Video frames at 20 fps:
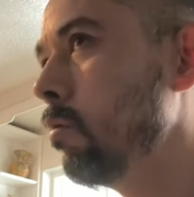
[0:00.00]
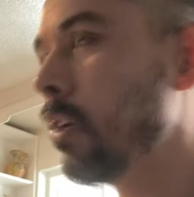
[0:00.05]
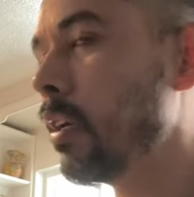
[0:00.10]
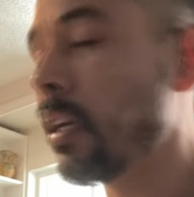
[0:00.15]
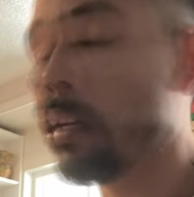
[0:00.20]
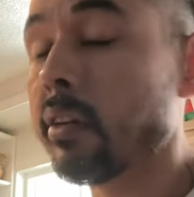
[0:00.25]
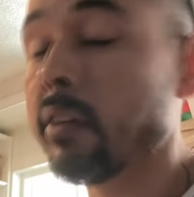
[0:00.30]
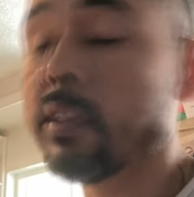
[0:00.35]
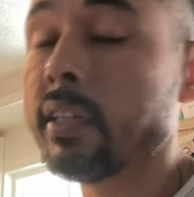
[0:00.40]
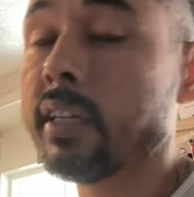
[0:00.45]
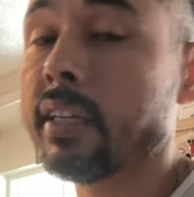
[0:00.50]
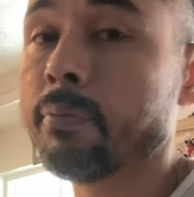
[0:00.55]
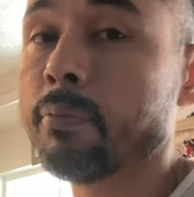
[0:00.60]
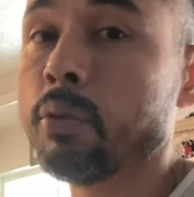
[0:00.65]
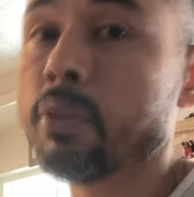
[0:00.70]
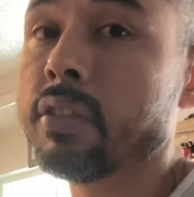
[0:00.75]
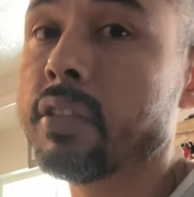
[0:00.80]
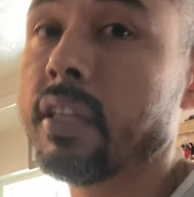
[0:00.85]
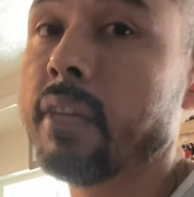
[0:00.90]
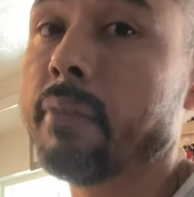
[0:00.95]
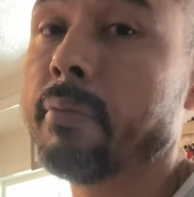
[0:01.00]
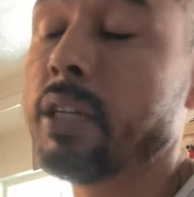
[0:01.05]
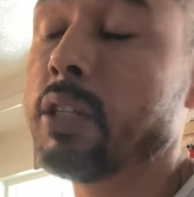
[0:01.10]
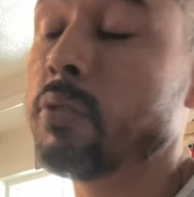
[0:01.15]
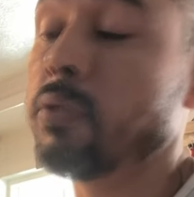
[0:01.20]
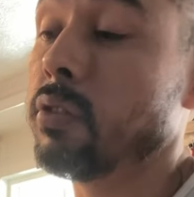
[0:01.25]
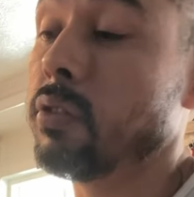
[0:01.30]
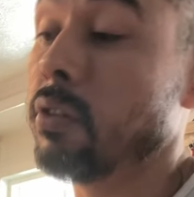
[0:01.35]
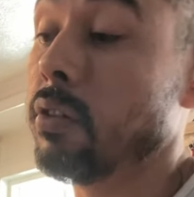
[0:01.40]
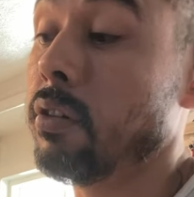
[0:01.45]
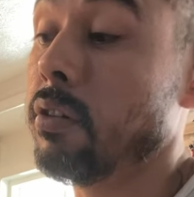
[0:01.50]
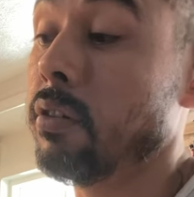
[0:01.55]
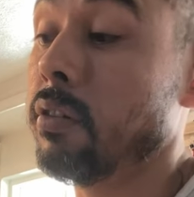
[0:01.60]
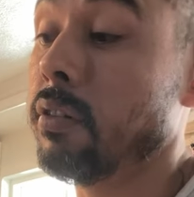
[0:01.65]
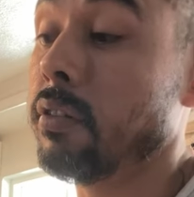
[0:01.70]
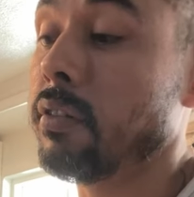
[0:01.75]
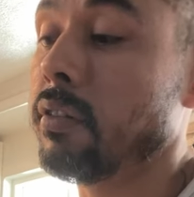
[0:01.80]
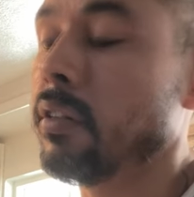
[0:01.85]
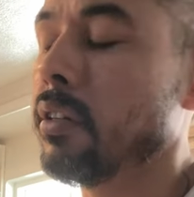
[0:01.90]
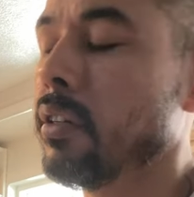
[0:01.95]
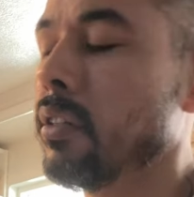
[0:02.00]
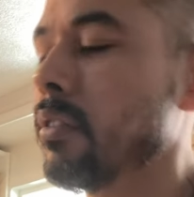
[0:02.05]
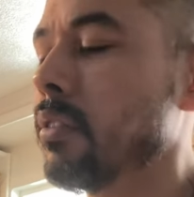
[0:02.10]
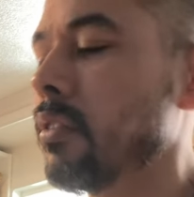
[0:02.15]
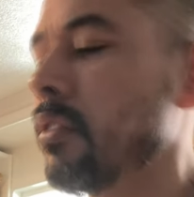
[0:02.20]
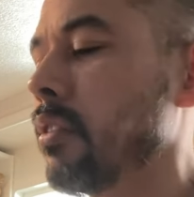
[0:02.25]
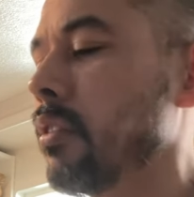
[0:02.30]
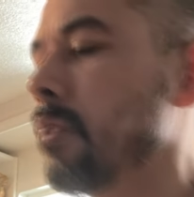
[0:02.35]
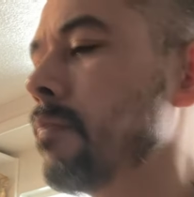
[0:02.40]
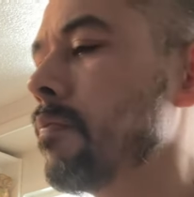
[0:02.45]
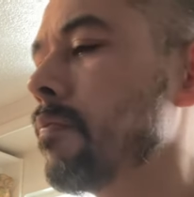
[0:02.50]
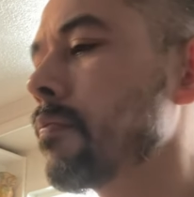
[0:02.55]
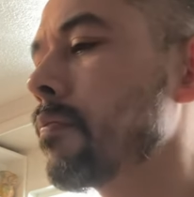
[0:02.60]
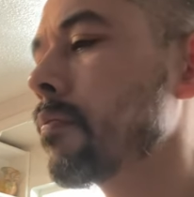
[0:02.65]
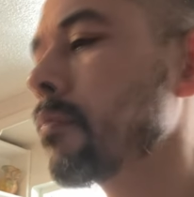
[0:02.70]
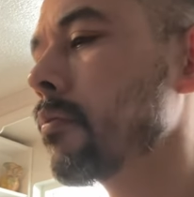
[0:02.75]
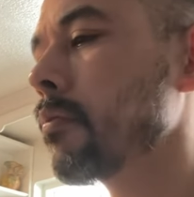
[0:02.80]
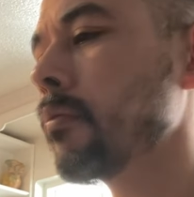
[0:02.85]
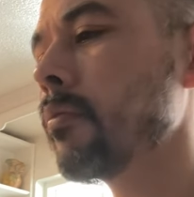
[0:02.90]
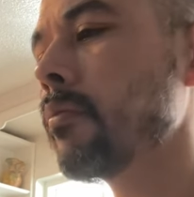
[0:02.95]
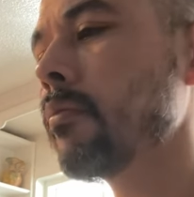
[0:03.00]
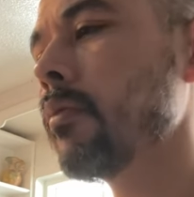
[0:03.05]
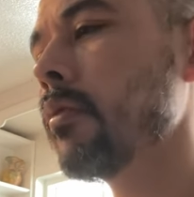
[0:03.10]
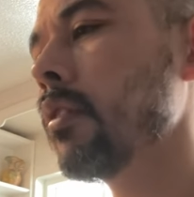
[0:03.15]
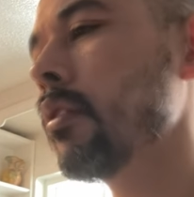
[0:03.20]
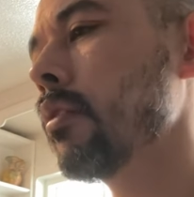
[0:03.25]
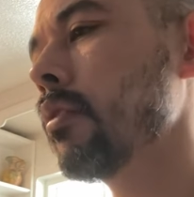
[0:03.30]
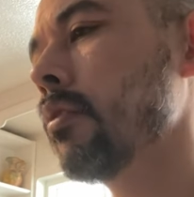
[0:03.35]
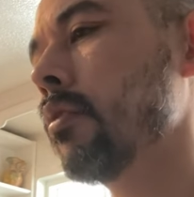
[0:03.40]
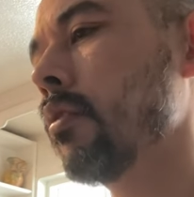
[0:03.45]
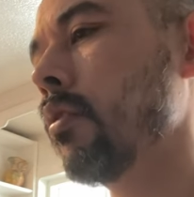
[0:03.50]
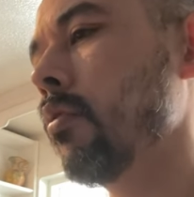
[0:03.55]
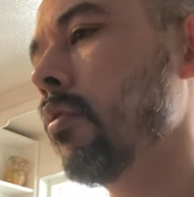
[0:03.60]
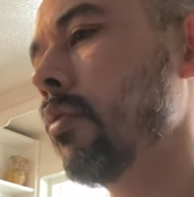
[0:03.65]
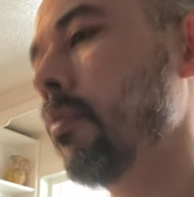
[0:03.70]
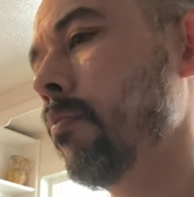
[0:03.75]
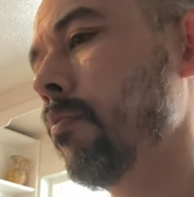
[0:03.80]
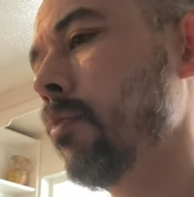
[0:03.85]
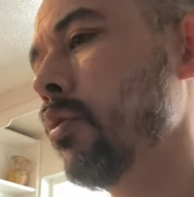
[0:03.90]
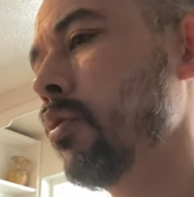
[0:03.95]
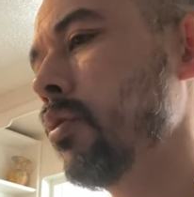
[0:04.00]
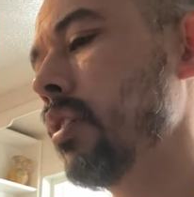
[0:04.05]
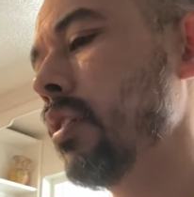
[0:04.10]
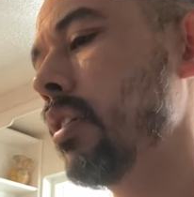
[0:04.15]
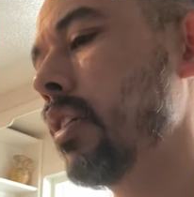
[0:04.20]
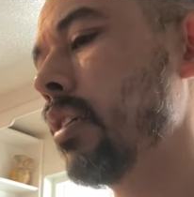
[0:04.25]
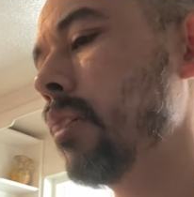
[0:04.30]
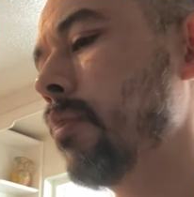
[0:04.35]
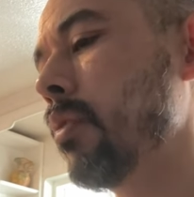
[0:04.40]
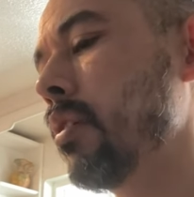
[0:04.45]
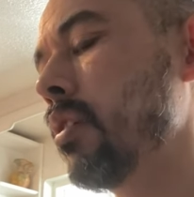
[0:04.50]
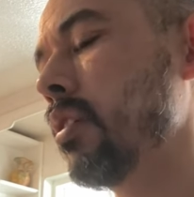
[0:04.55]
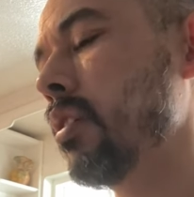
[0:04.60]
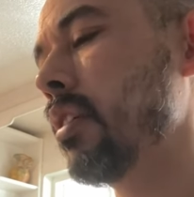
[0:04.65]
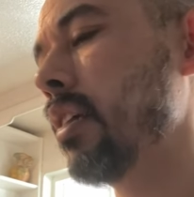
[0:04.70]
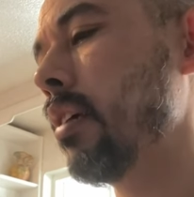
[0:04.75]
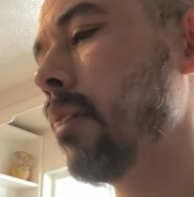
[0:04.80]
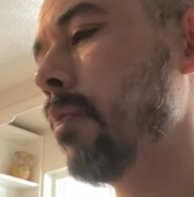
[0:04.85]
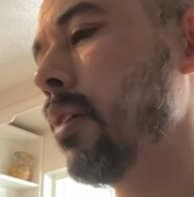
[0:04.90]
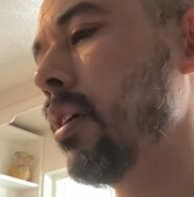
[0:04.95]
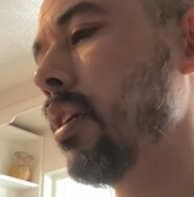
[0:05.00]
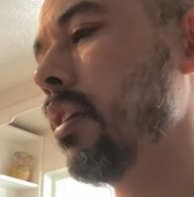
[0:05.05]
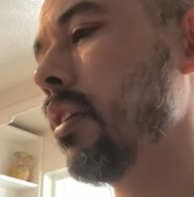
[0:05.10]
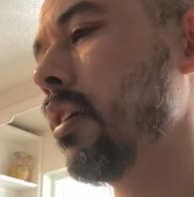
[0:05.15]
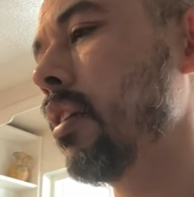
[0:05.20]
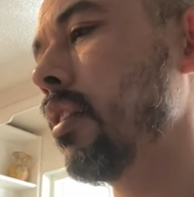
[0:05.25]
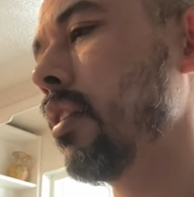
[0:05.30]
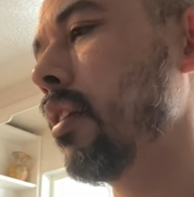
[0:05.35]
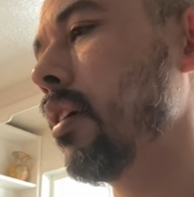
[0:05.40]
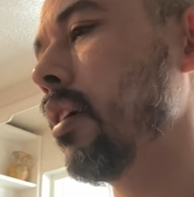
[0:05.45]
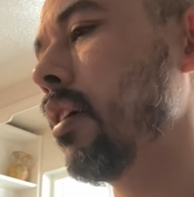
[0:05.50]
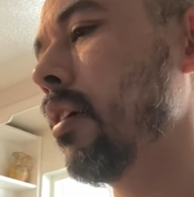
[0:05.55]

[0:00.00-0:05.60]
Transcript: It looked like most of that match was called, honestly. So most of these guys probably just came in.